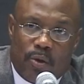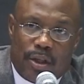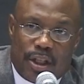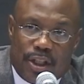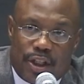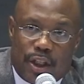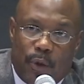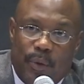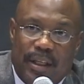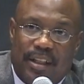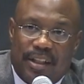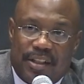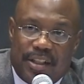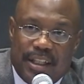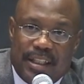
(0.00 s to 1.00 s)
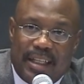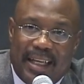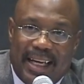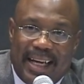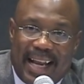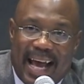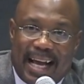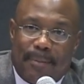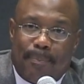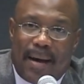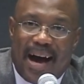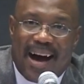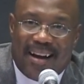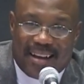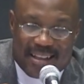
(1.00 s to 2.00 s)
And so we continue to enact
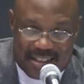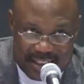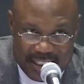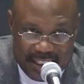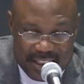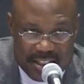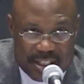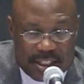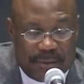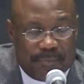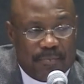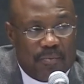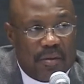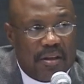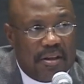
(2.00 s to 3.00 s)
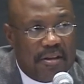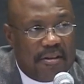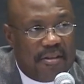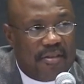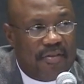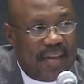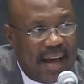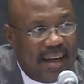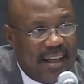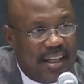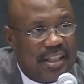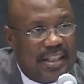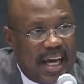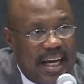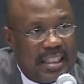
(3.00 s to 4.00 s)
policies that
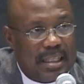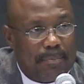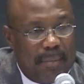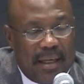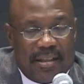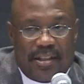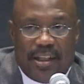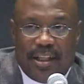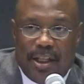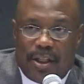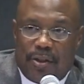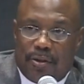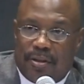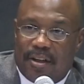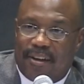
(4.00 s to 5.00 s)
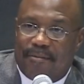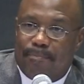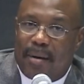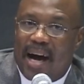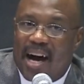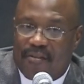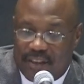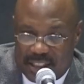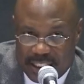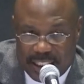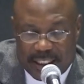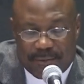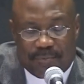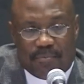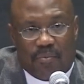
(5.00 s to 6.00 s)
exacerbates the issues of poverty.
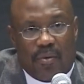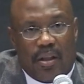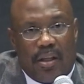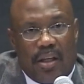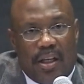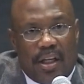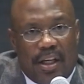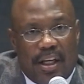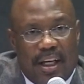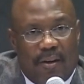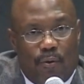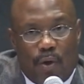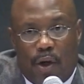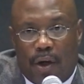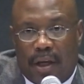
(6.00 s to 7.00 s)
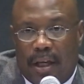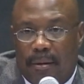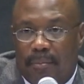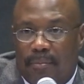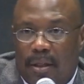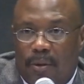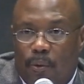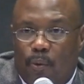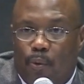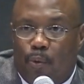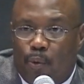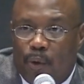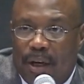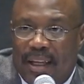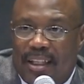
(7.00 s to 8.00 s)
If we're going to
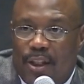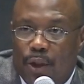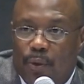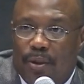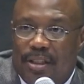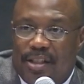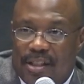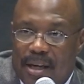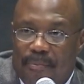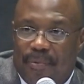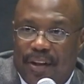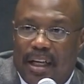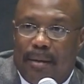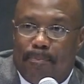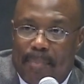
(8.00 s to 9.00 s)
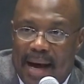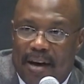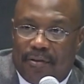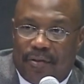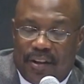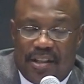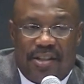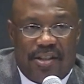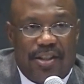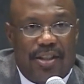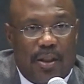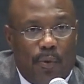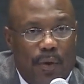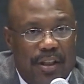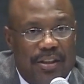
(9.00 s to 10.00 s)
really do something about this
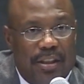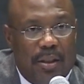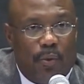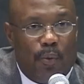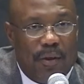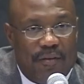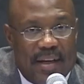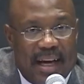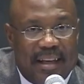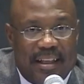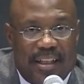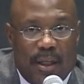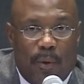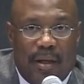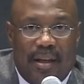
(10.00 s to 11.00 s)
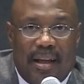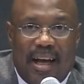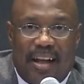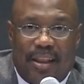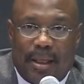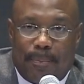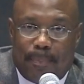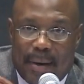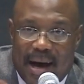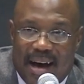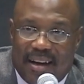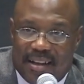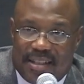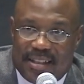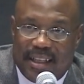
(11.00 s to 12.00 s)
situation, we've got to deal with it at the
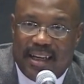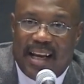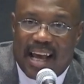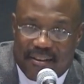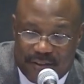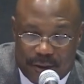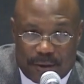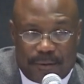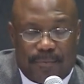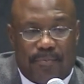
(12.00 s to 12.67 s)
policy level.